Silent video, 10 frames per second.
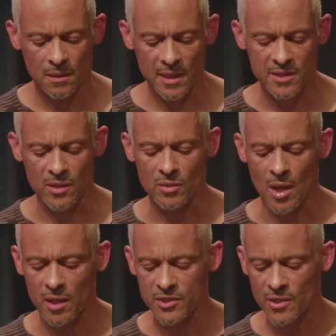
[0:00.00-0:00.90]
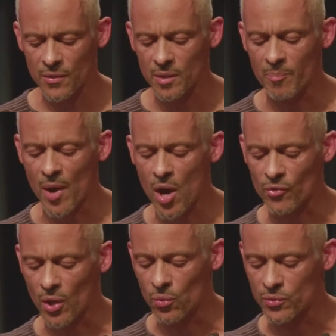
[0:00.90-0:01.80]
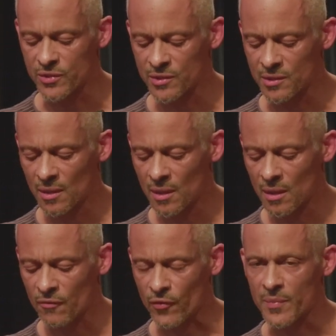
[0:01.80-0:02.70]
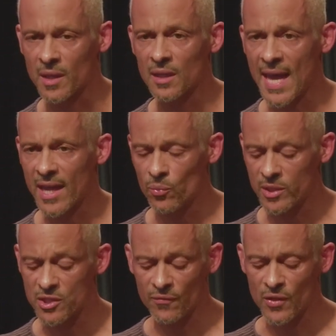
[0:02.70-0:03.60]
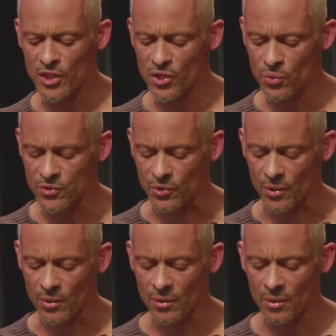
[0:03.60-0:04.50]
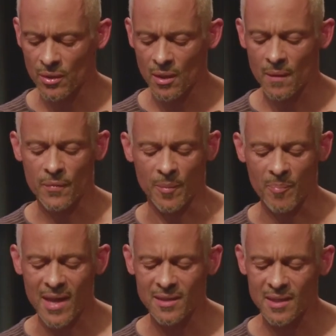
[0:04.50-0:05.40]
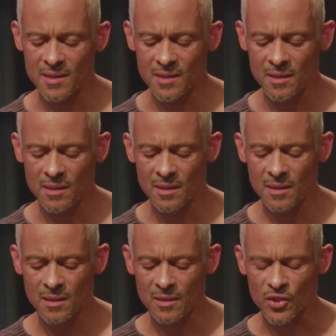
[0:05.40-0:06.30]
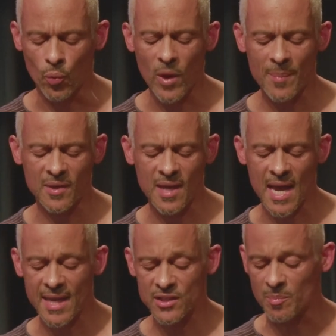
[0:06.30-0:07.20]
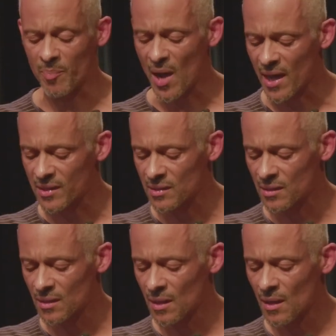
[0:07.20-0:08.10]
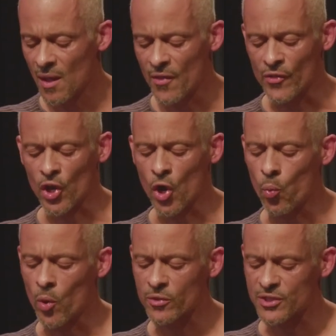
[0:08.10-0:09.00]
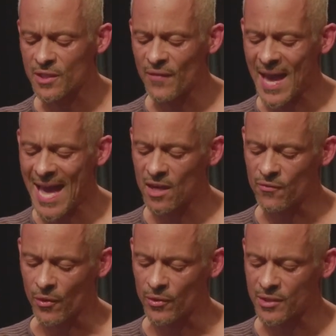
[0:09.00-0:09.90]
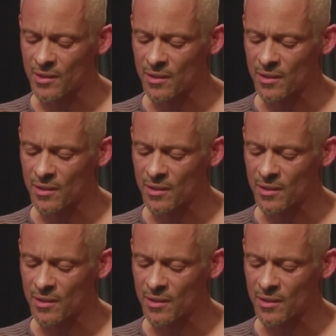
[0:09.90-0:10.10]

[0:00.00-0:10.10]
is a nausea that borrows from the language of the user, the pundit, the weaponized bot, the coercive advert,